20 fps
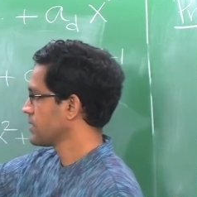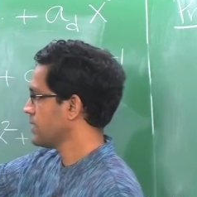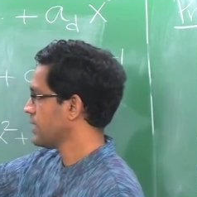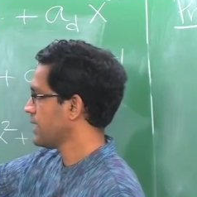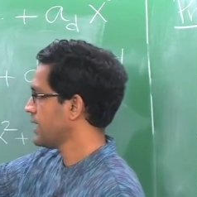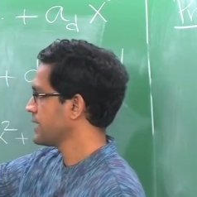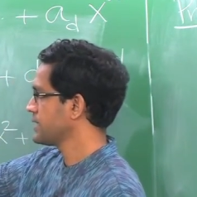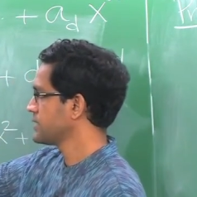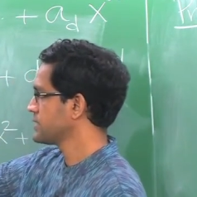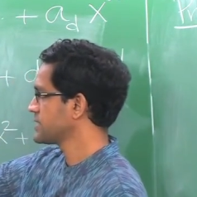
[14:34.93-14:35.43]

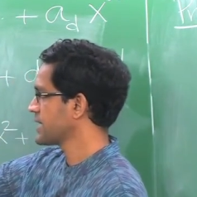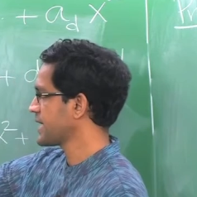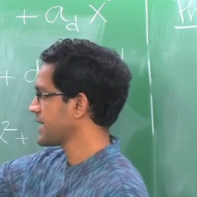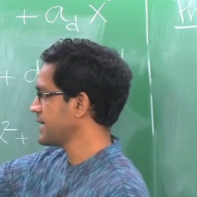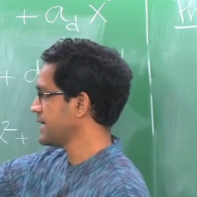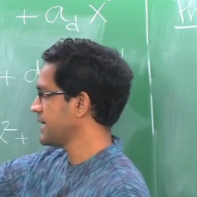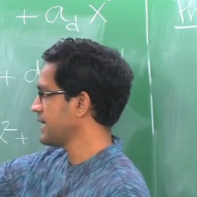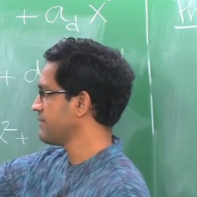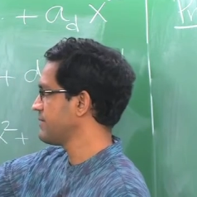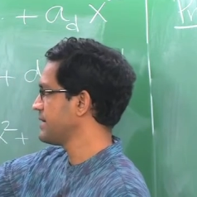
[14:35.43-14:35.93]
and
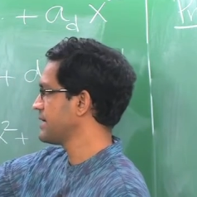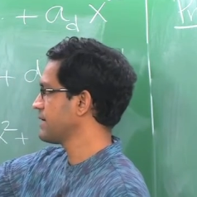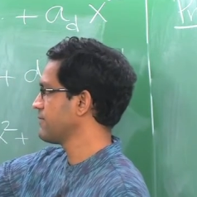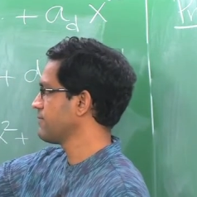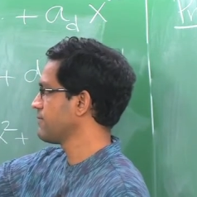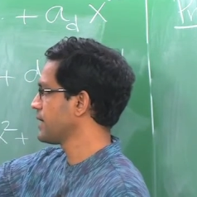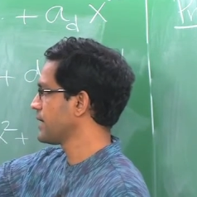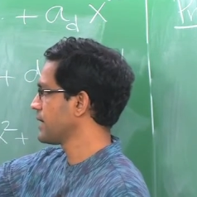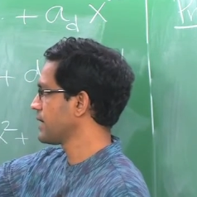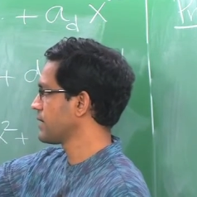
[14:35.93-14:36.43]
second derivative
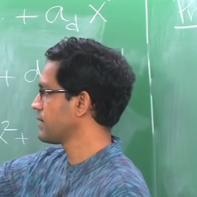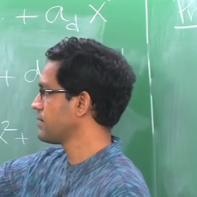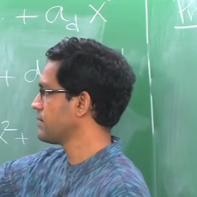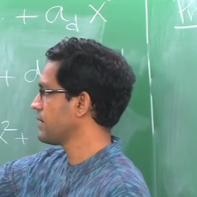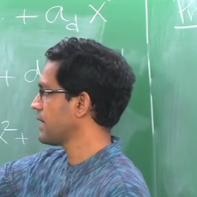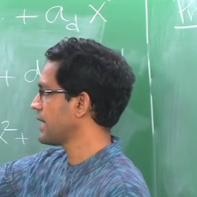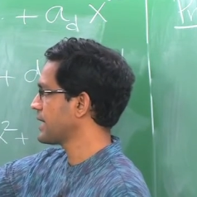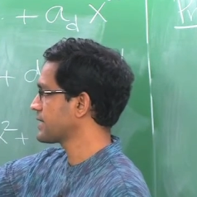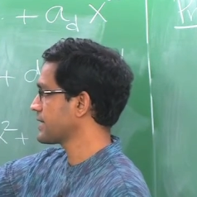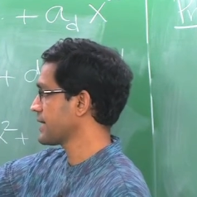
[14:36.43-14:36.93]
will
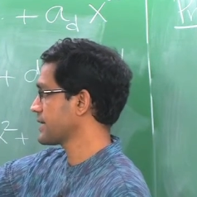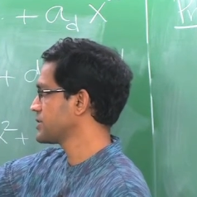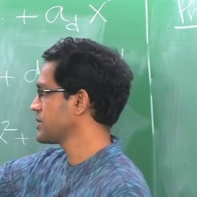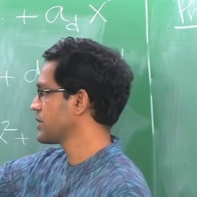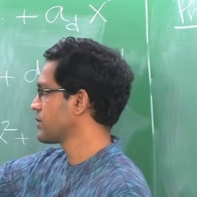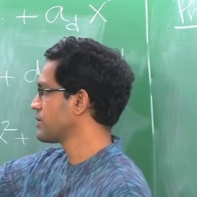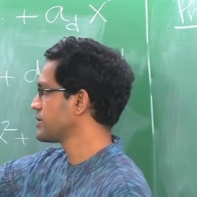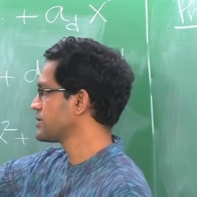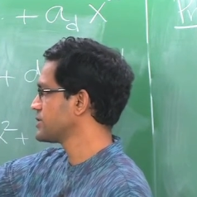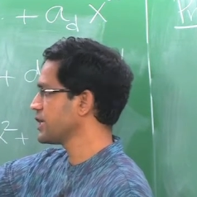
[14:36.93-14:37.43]
at x
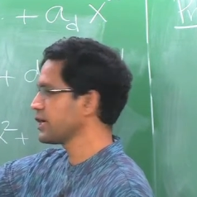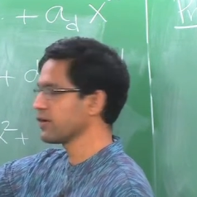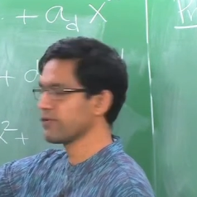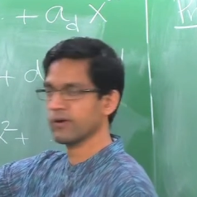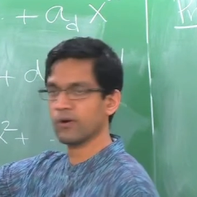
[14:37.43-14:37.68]
equal to 0